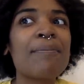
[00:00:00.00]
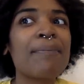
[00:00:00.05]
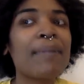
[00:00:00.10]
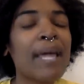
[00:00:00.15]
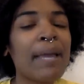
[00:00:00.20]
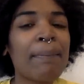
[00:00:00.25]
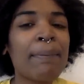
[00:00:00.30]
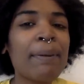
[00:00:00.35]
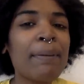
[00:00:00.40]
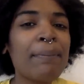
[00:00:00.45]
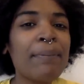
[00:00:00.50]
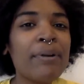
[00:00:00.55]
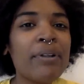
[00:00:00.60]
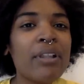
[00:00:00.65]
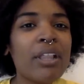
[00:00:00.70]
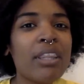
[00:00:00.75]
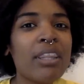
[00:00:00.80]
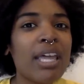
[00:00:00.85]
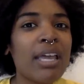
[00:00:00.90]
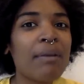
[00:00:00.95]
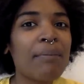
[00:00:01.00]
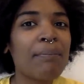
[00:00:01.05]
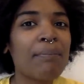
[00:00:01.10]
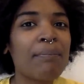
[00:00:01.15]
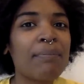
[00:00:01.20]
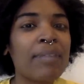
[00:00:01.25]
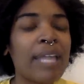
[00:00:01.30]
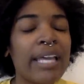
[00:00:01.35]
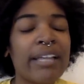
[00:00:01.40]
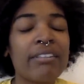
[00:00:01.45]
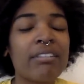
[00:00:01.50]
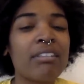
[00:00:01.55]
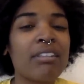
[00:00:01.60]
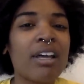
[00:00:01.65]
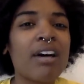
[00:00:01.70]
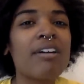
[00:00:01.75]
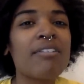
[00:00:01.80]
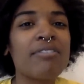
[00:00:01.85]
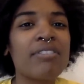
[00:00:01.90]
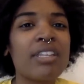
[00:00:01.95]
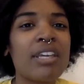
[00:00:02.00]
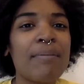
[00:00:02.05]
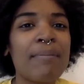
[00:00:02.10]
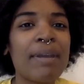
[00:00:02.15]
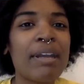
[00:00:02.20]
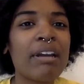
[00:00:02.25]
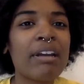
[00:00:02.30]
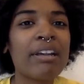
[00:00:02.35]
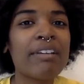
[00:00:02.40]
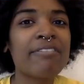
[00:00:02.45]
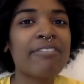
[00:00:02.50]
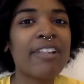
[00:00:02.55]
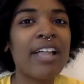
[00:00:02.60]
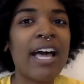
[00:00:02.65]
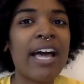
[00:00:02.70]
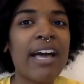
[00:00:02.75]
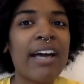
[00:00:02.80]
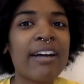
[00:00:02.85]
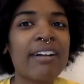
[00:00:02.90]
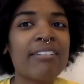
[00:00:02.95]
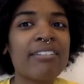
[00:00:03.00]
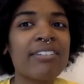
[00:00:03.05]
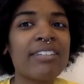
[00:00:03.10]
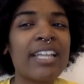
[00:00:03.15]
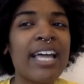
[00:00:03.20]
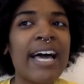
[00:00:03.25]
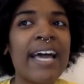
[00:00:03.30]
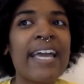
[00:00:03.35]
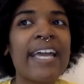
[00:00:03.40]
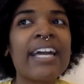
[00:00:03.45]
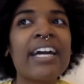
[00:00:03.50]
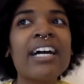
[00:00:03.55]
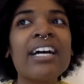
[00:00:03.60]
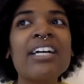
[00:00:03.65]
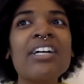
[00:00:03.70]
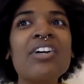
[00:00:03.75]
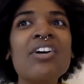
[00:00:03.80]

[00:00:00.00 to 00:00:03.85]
black people and like like loved the American flag. Like